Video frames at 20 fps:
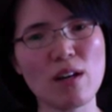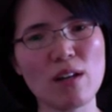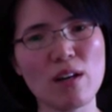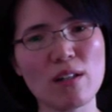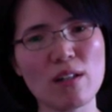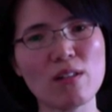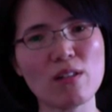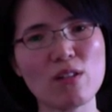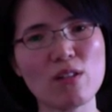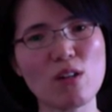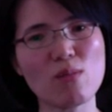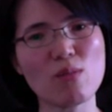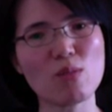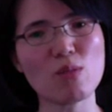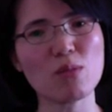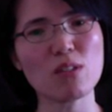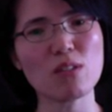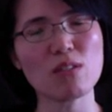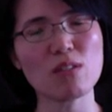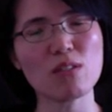in terms
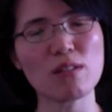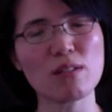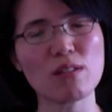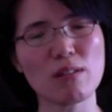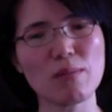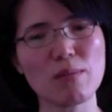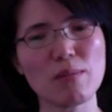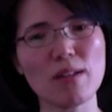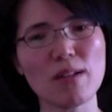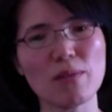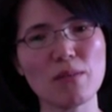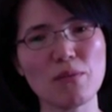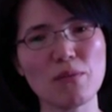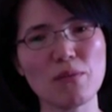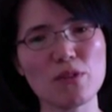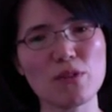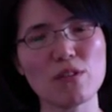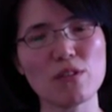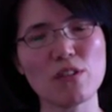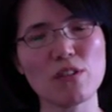of digital divide,
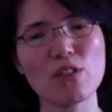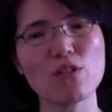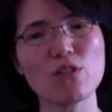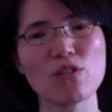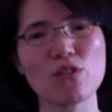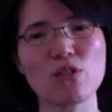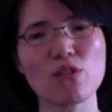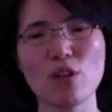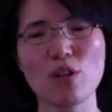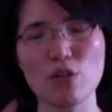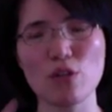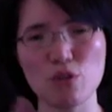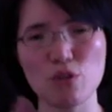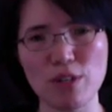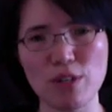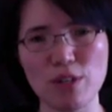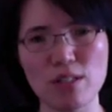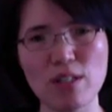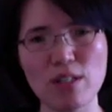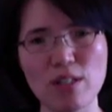first teachers
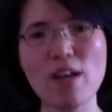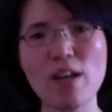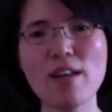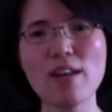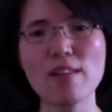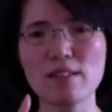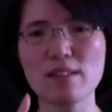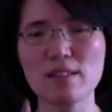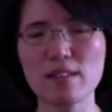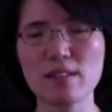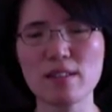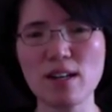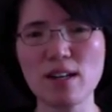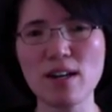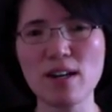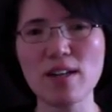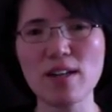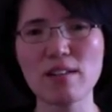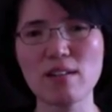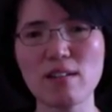address this
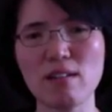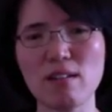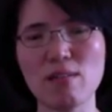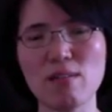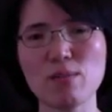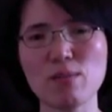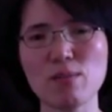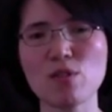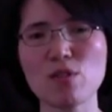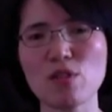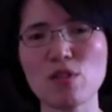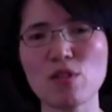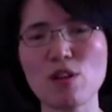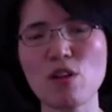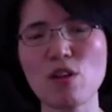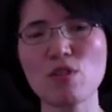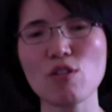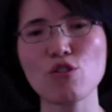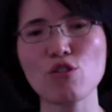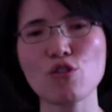kind of just
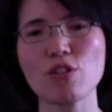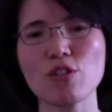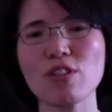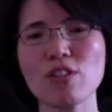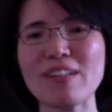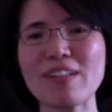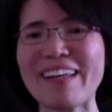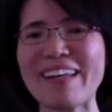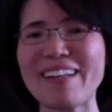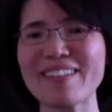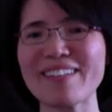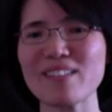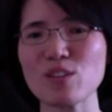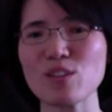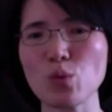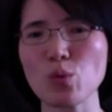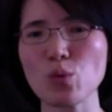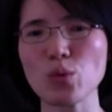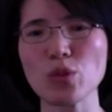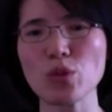cultural and
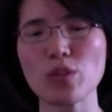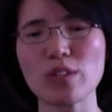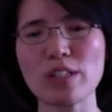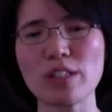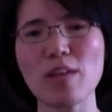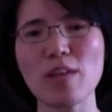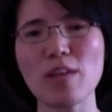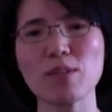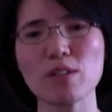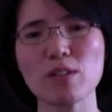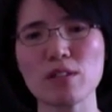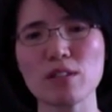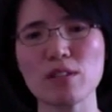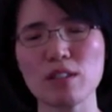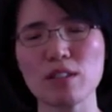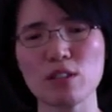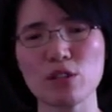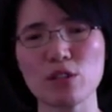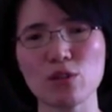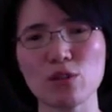social capital
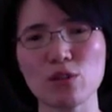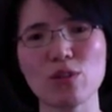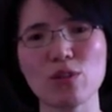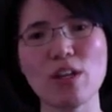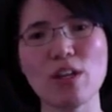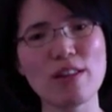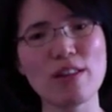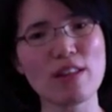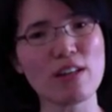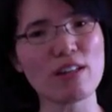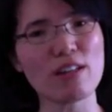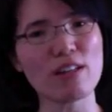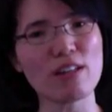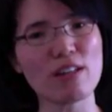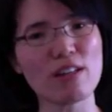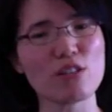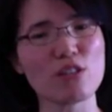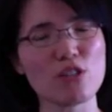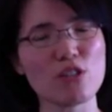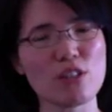issues that
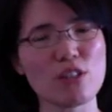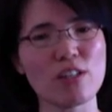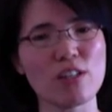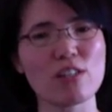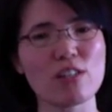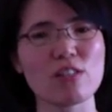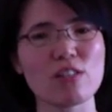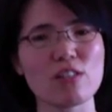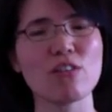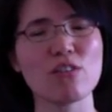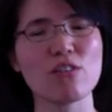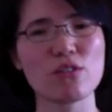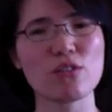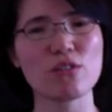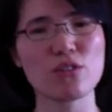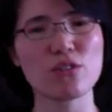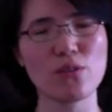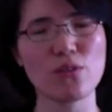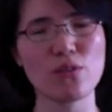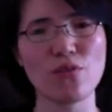English language
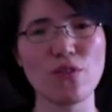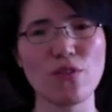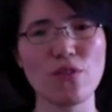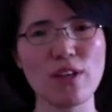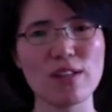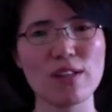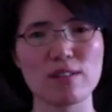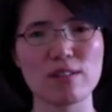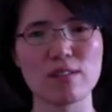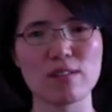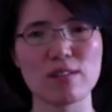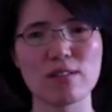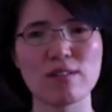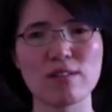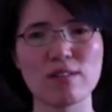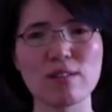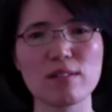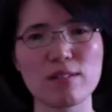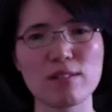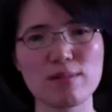learners face.
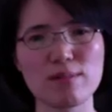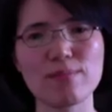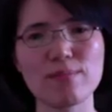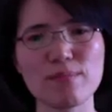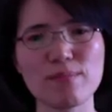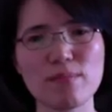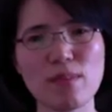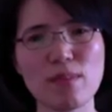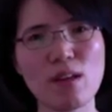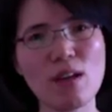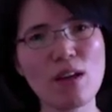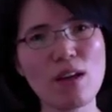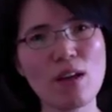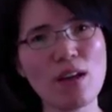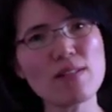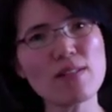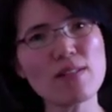And